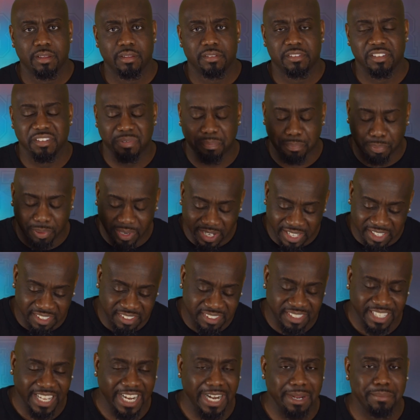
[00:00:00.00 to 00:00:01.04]
the
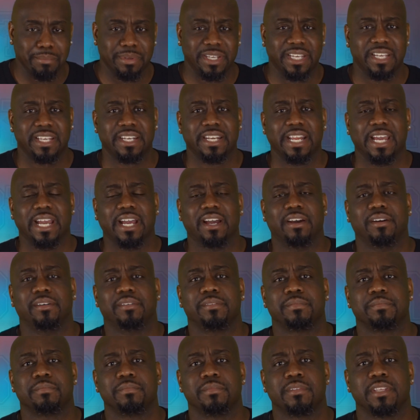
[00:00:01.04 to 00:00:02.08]
place that I'm in now,
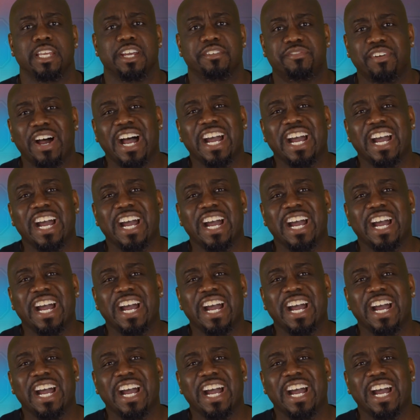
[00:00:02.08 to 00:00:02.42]
if